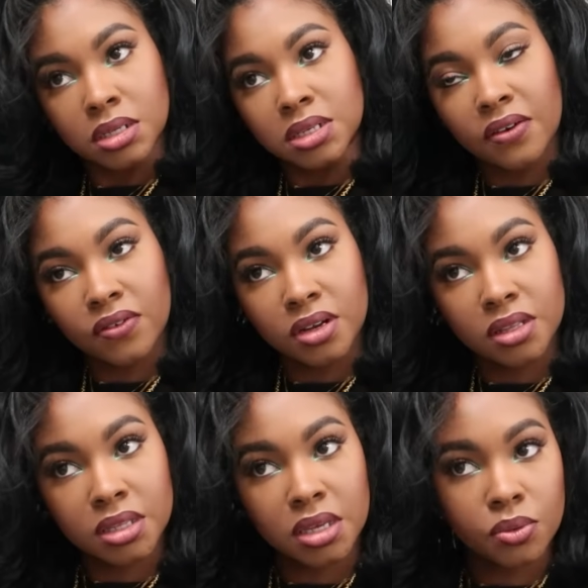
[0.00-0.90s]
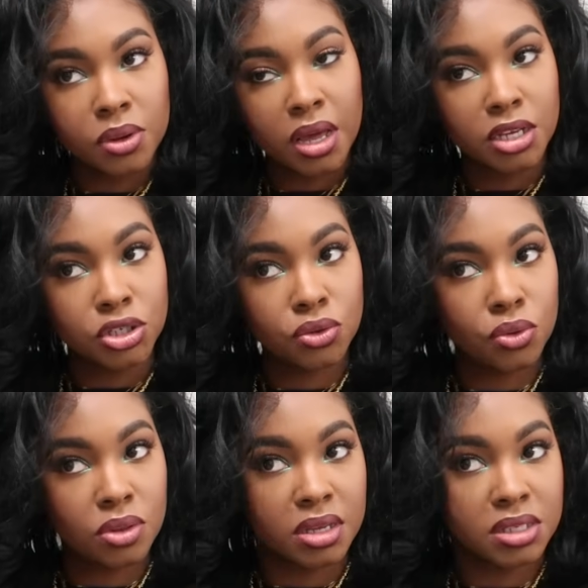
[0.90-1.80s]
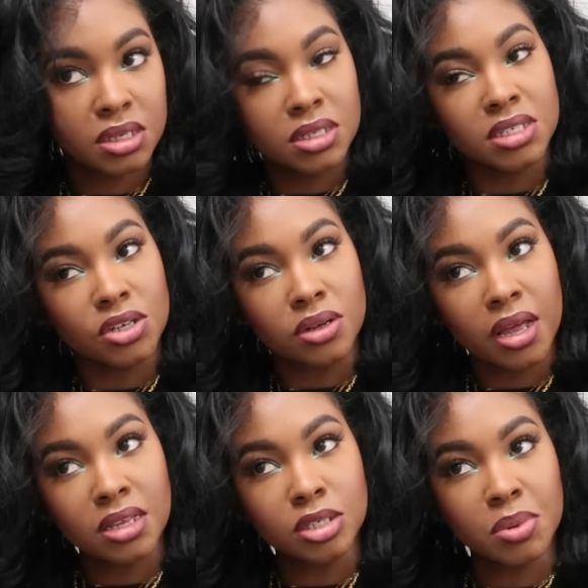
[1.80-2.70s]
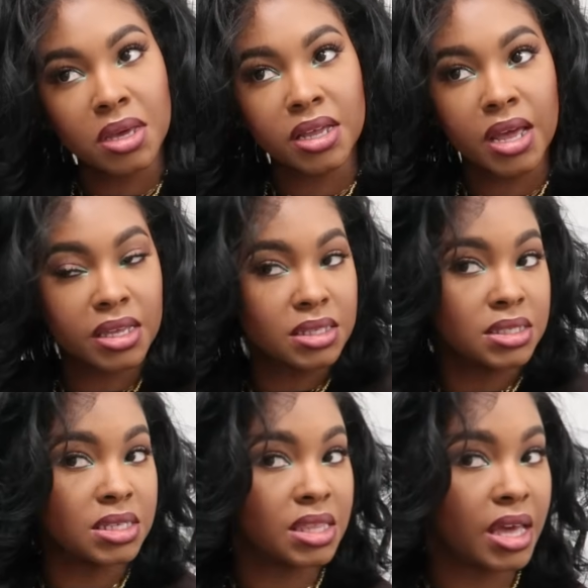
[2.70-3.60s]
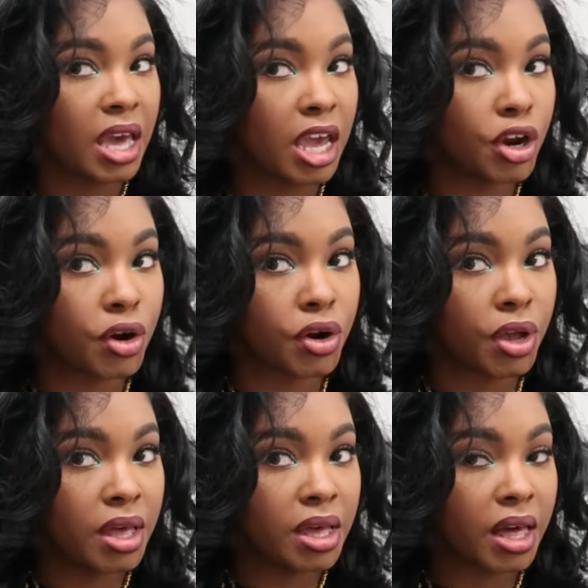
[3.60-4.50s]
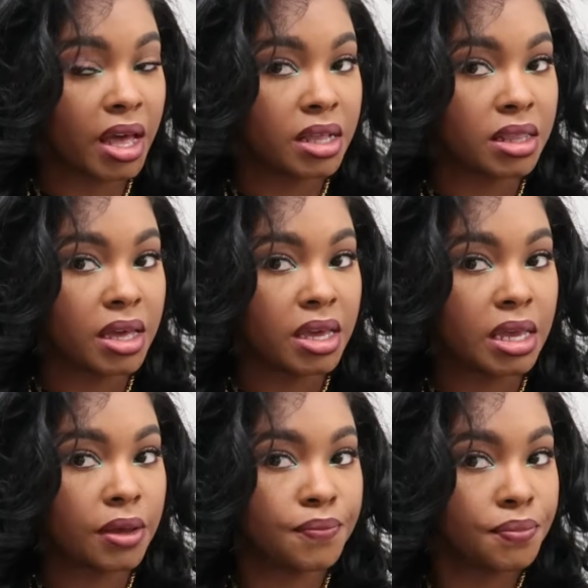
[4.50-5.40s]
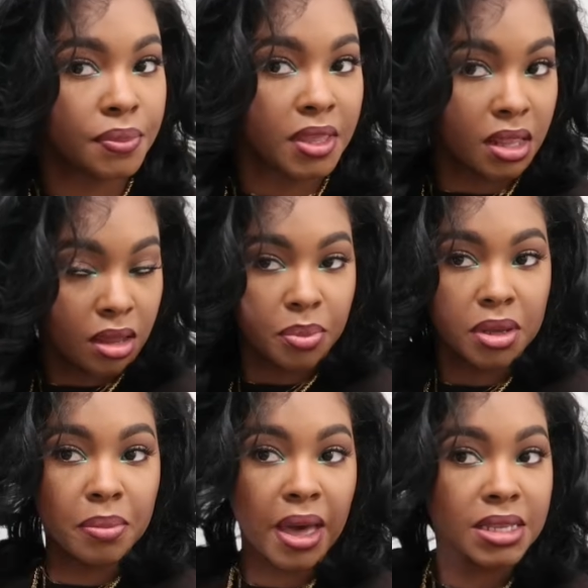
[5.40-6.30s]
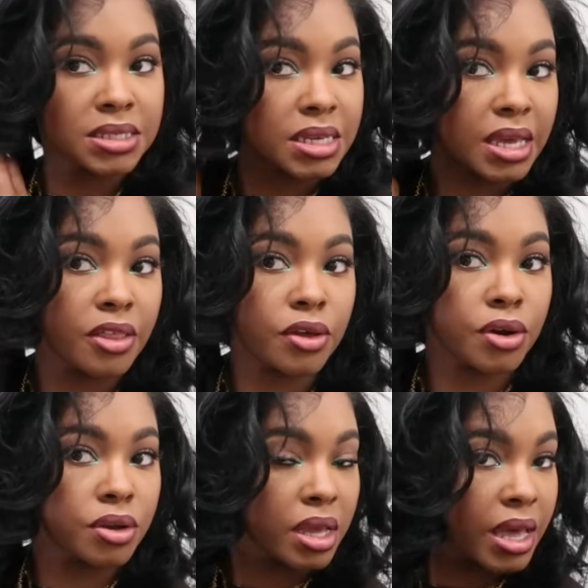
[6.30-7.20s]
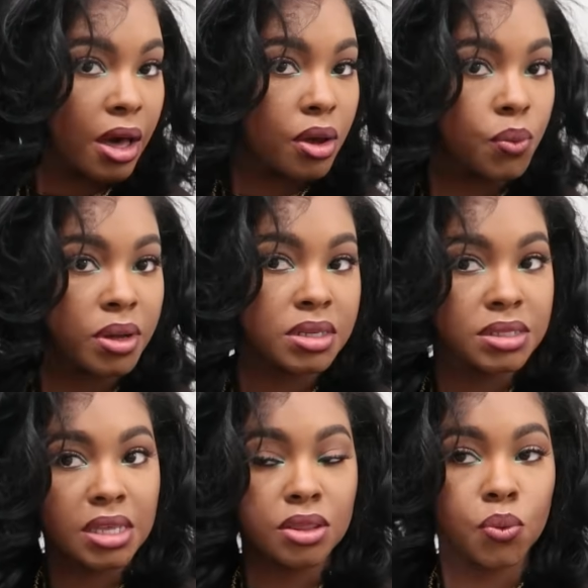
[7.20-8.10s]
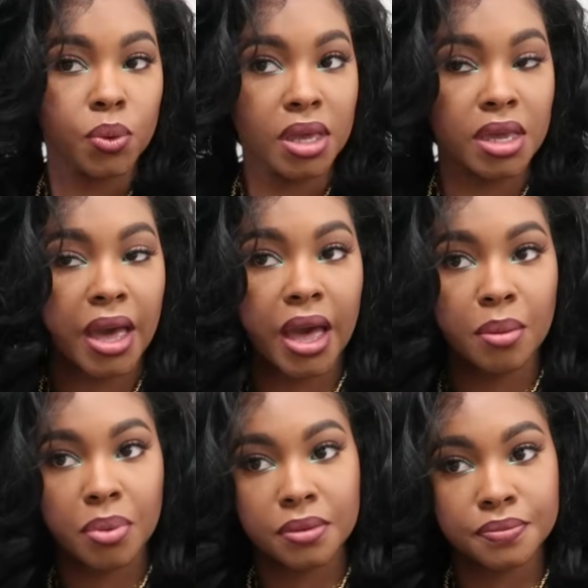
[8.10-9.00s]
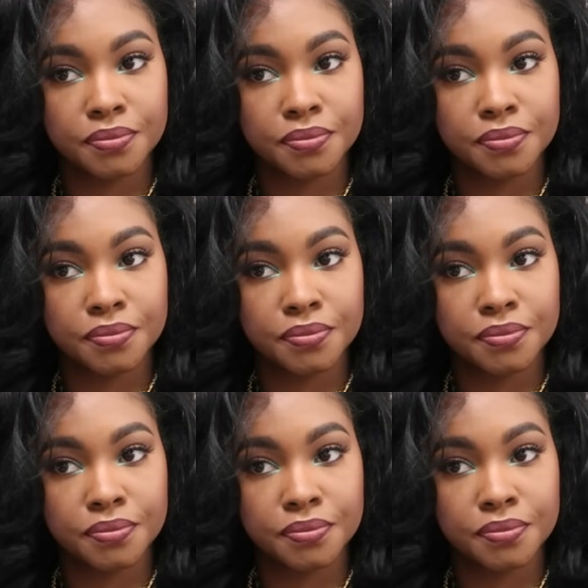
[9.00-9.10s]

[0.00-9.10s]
Definitely when I do this and it's still not as big and I can see the hair kind of like clumping back together like how it was in the wig cap,